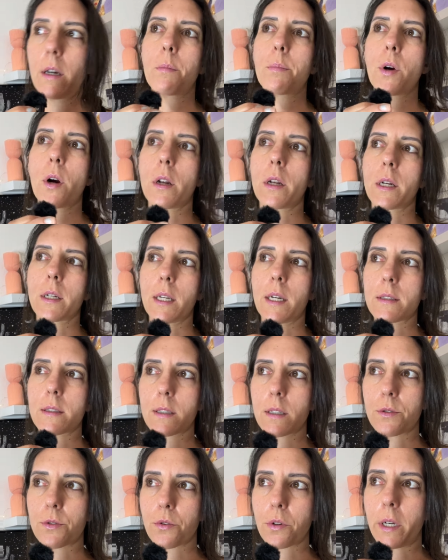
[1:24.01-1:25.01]
a product as
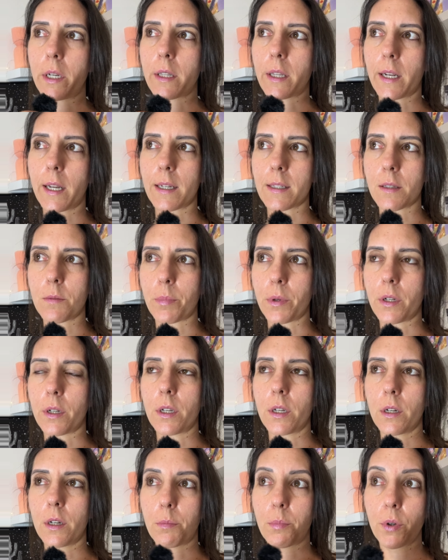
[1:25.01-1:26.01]
sunscreen that hasn't
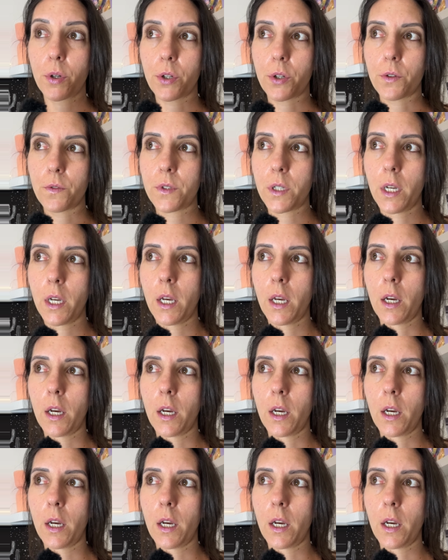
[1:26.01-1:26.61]
been approved,